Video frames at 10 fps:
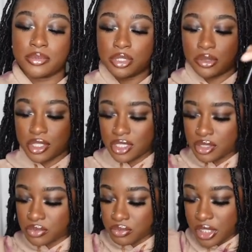So this
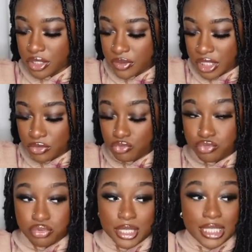is really, really,
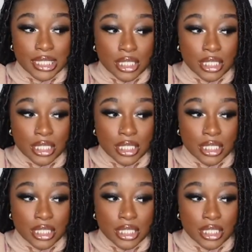really